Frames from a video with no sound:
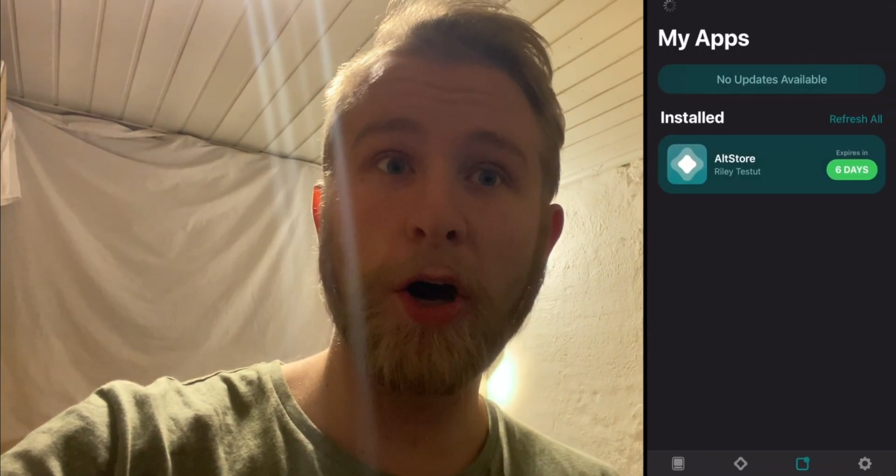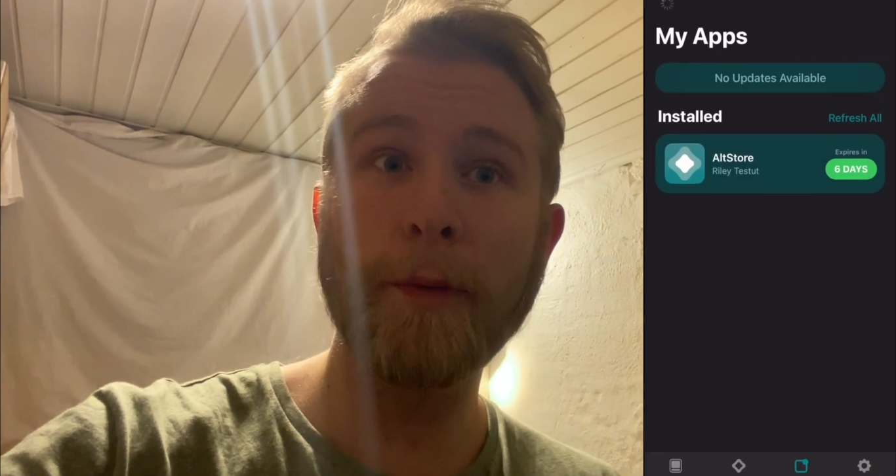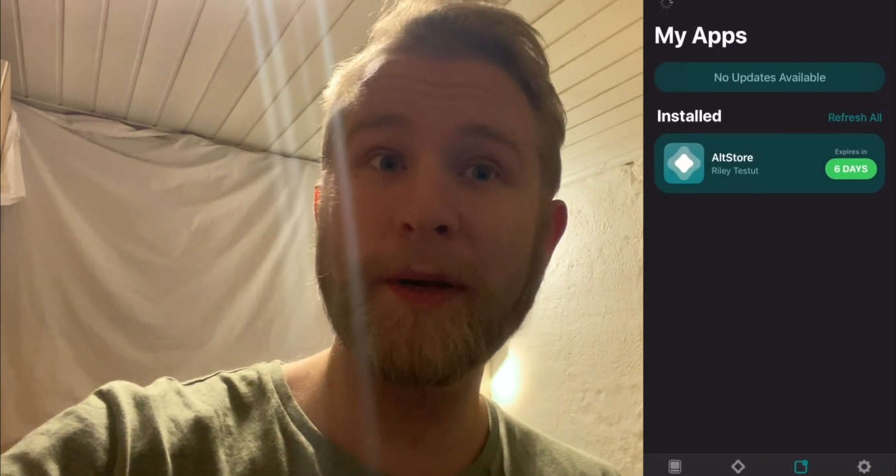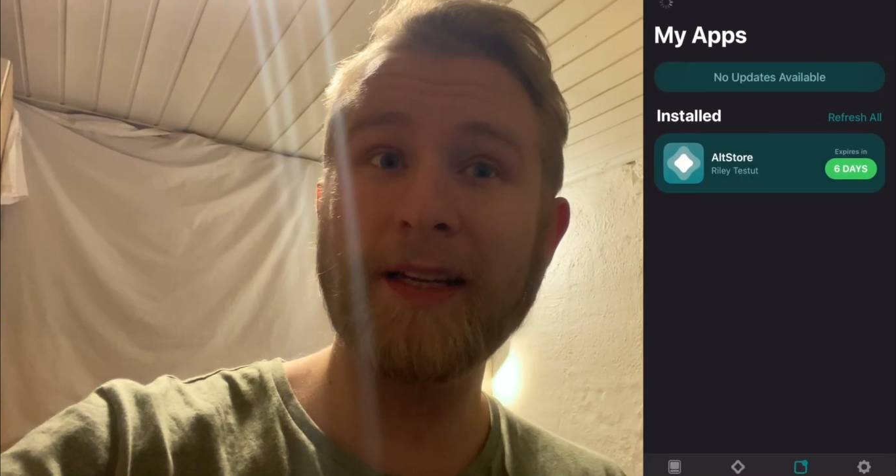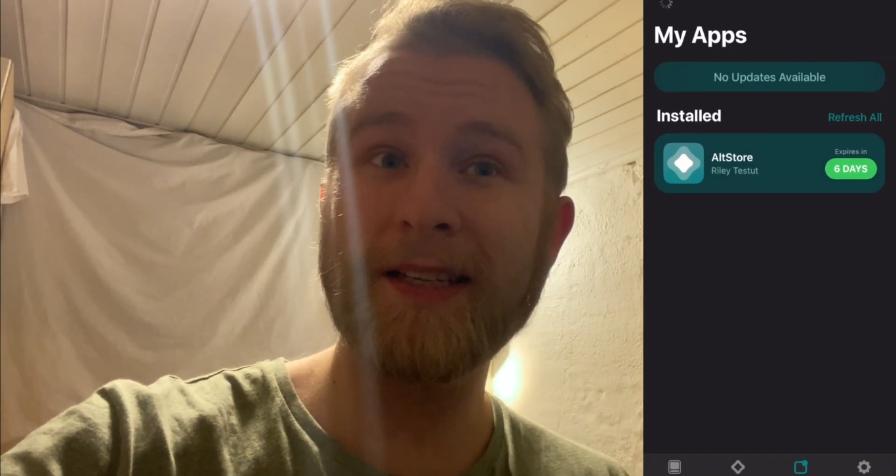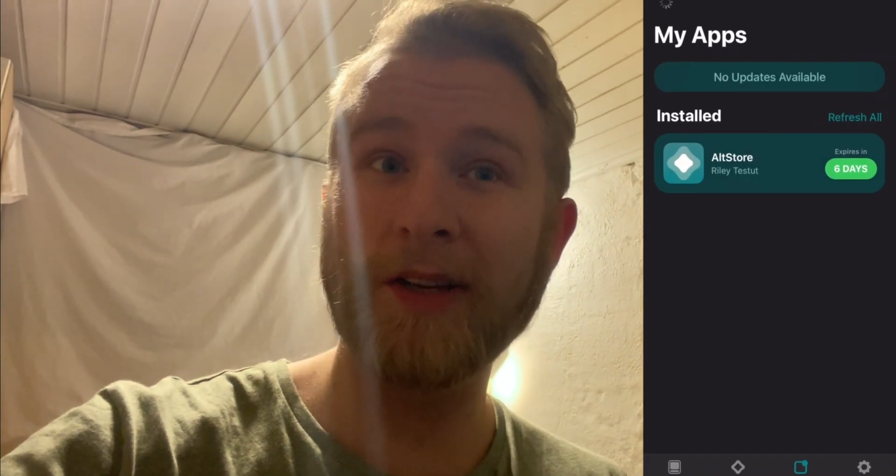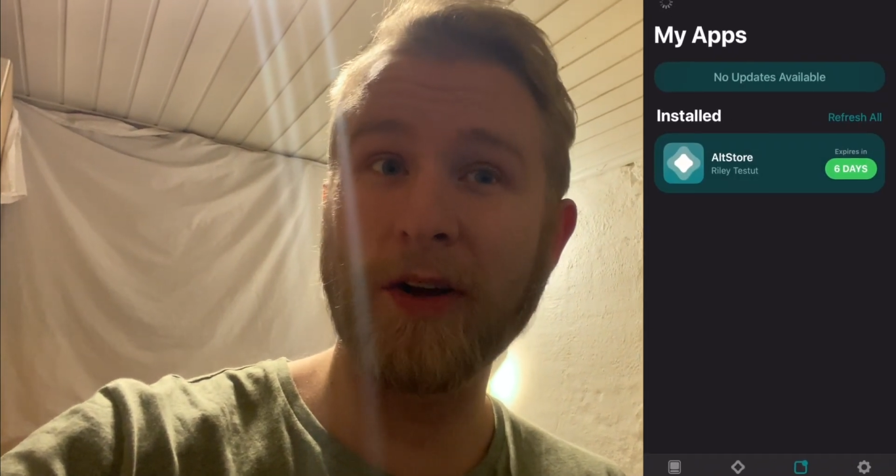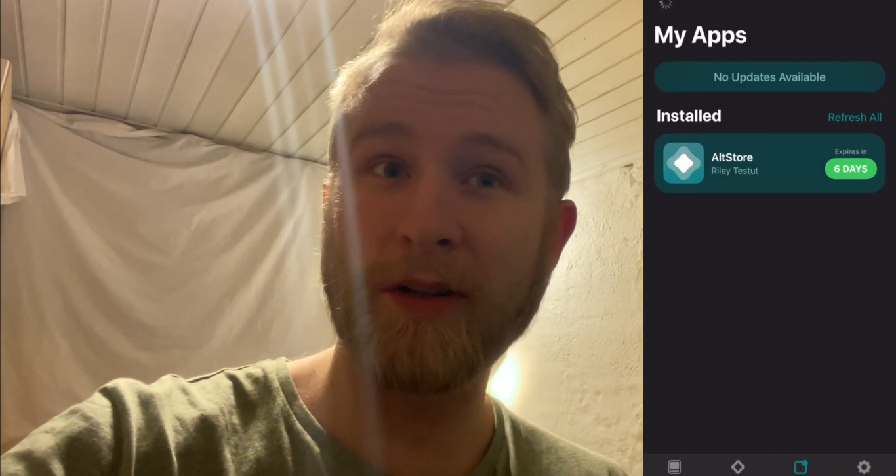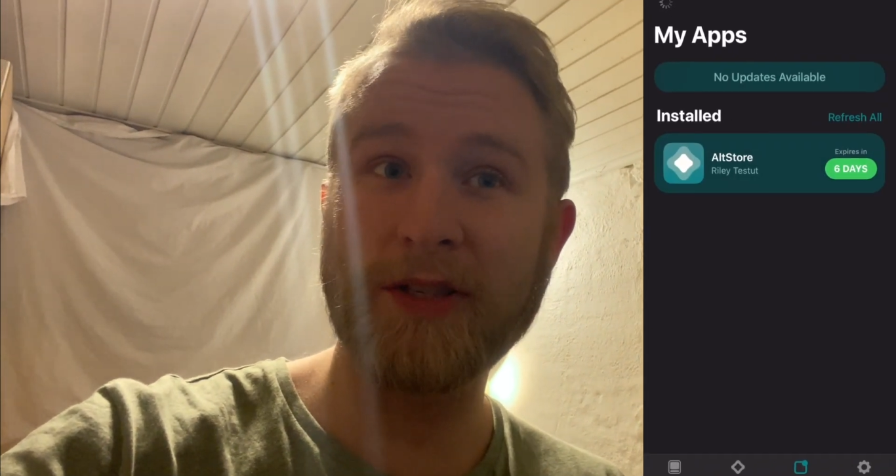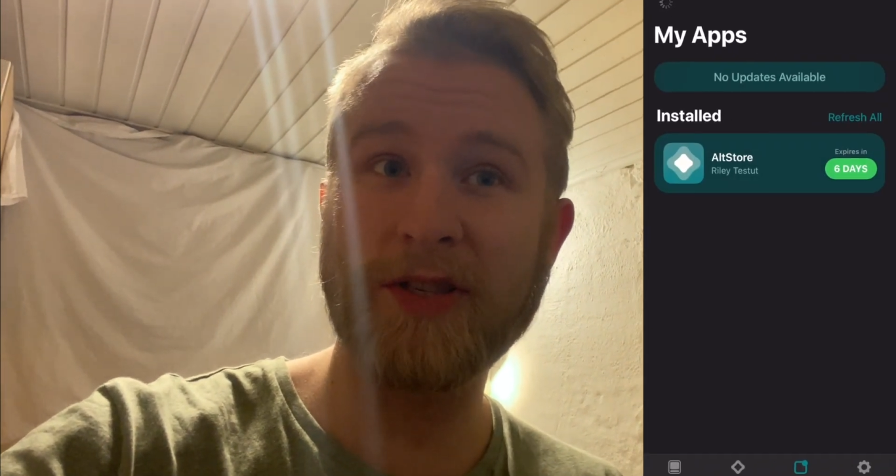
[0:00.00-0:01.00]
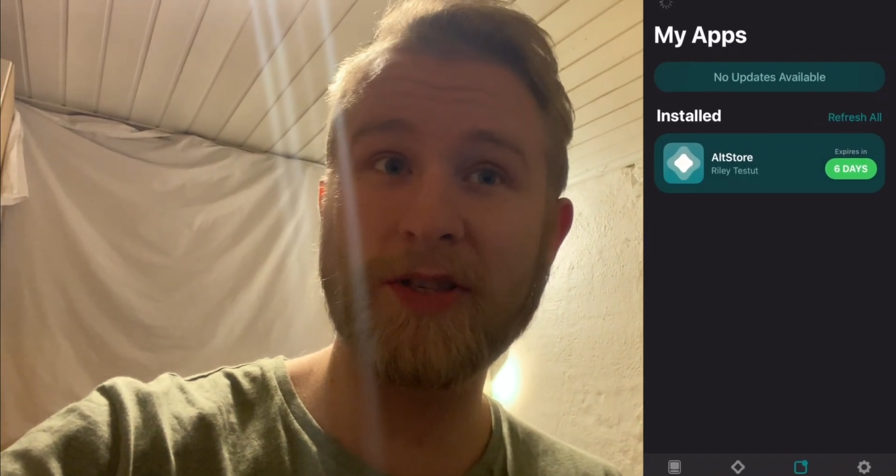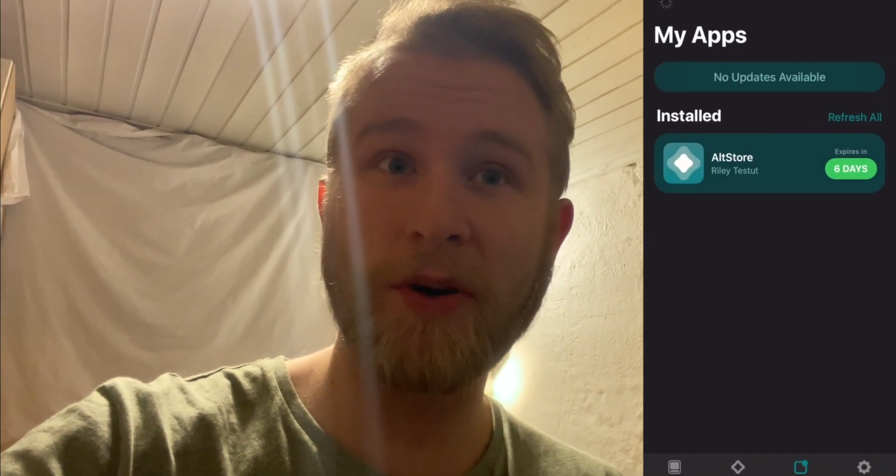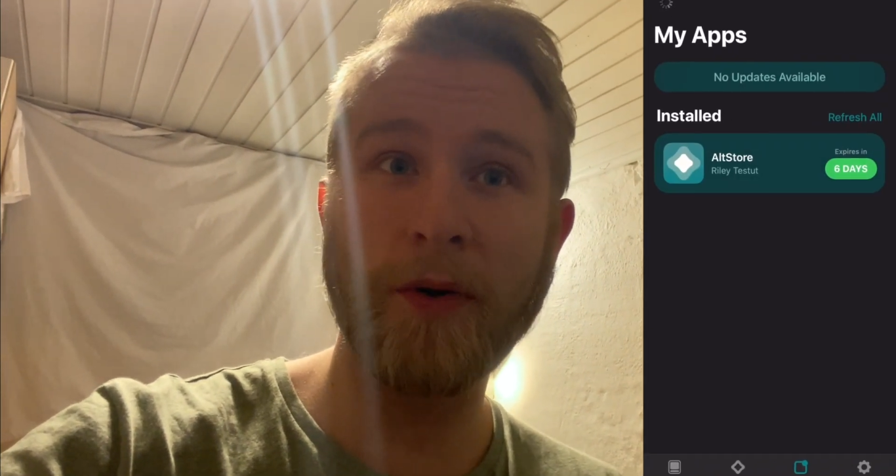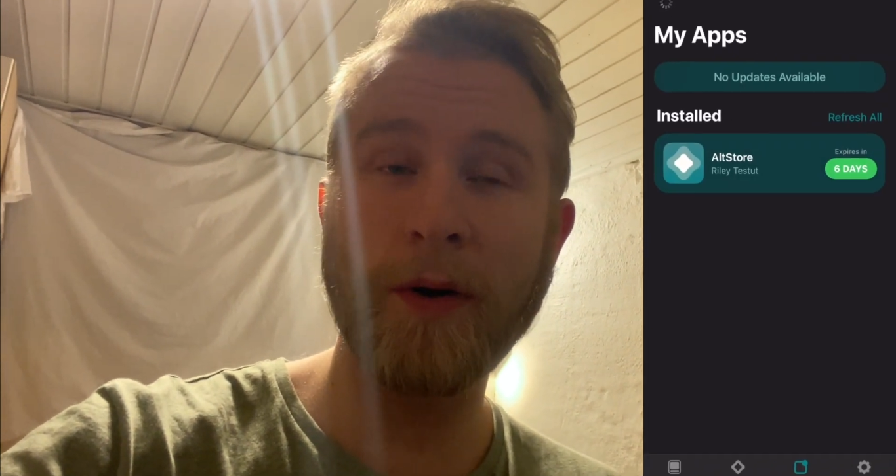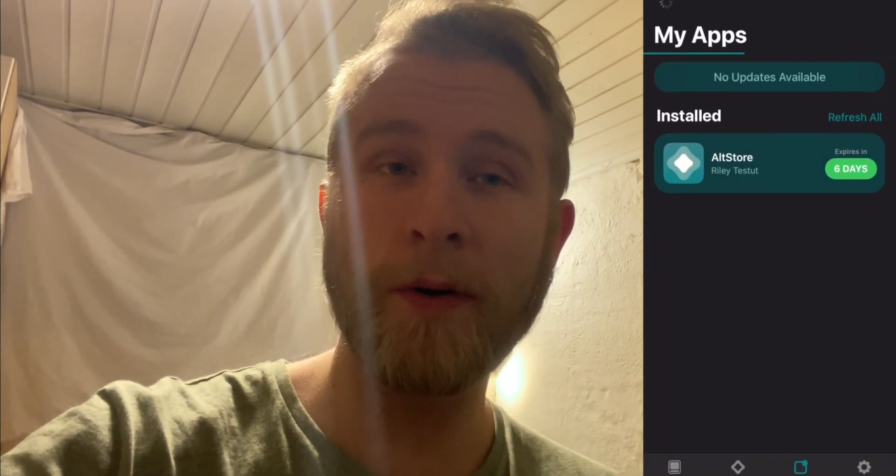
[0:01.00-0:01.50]
open it in alt
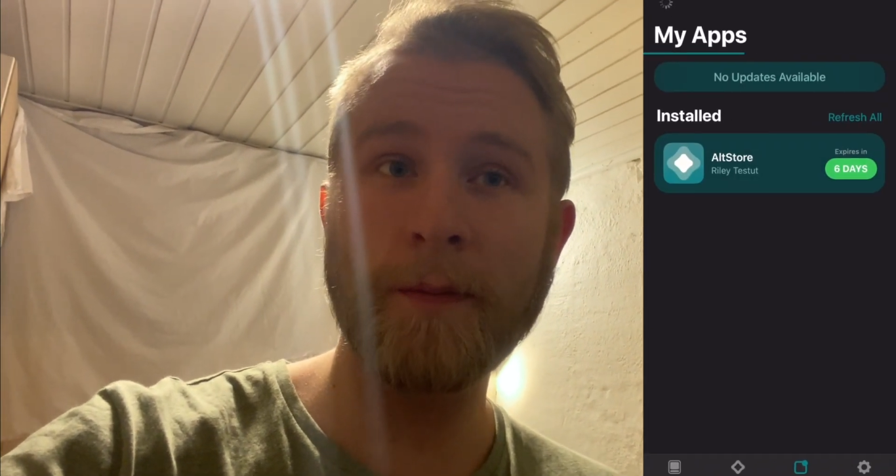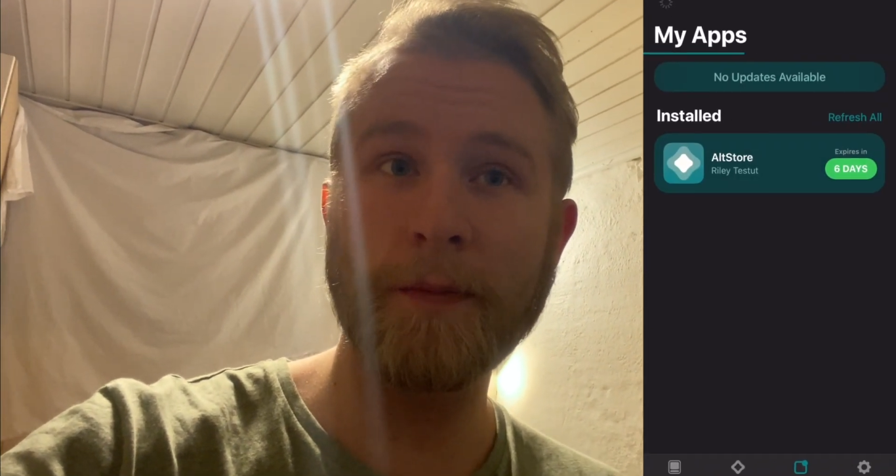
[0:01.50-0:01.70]
store,